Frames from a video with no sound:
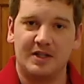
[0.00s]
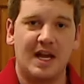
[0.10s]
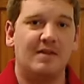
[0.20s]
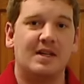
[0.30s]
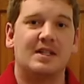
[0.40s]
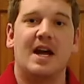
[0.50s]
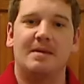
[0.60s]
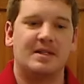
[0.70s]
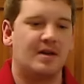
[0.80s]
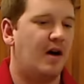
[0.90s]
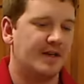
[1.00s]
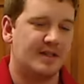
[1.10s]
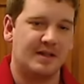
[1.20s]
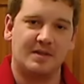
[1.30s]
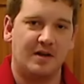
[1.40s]
shaving time is
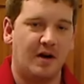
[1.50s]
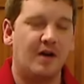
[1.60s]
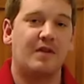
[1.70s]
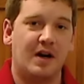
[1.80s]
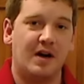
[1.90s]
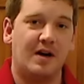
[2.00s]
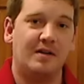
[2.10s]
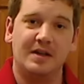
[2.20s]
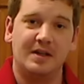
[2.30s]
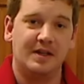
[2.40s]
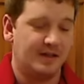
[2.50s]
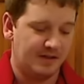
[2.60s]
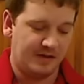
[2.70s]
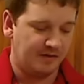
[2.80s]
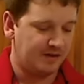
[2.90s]
awesome. So overall,
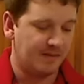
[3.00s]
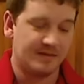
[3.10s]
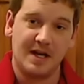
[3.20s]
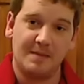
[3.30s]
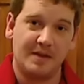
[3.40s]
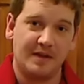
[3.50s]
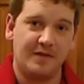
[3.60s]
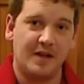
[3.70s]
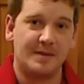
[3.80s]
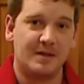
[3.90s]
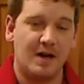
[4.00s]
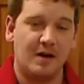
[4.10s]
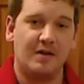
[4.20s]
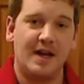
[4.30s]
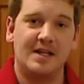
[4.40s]
two thumbs up on the Philips
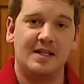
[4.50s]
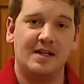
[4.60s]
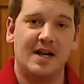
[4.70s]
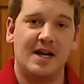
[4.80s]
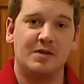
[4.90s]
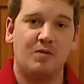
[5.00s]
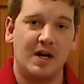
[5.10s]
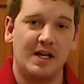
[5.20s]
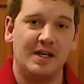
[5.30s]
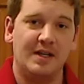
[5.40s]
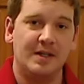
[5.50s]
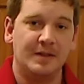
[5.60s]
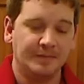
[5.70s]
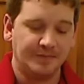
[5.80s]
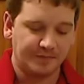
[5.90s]
Norelco AT920.
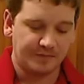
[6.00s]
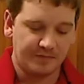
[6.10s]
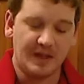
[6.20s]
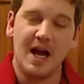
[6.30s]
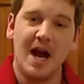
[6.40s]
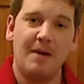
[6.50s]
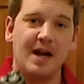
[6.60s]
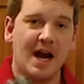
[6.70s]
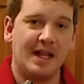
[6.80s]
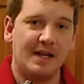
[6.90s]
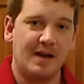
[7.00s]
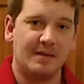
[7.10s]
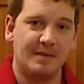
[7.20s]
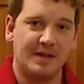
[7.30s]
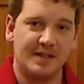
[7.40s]
I would highly
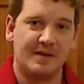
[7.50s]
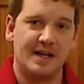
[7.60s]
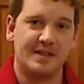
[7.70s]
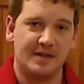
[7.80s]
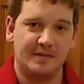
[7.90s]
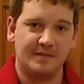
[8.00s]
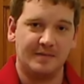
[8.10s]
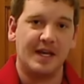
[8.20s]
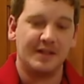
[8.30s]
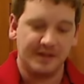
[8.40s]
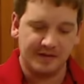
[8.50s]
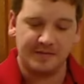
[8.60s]
recommend this razor. Thank you.